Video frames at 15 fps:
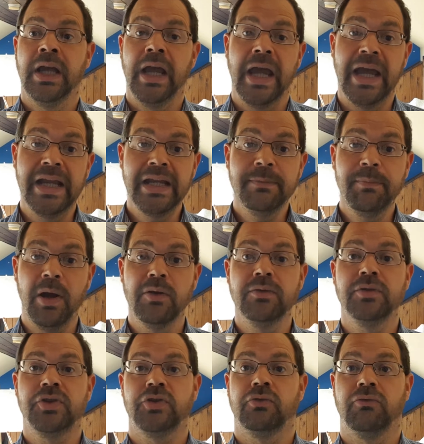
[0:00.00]
any
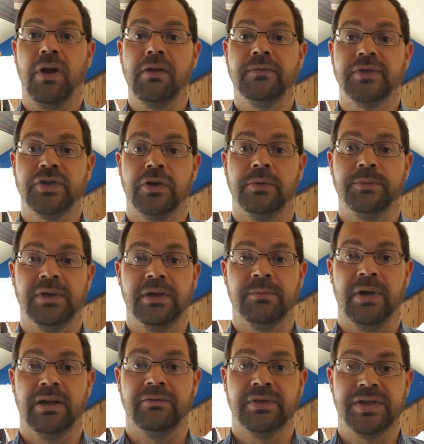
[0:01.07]
bonus or overtime that you
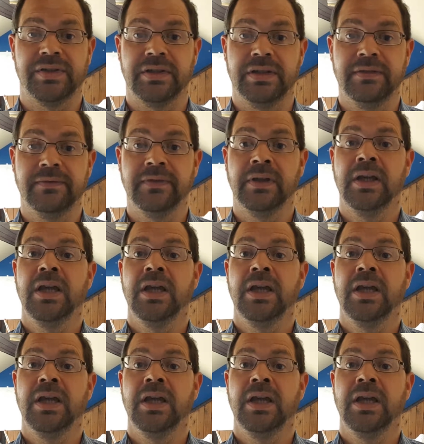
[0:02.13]
may receive,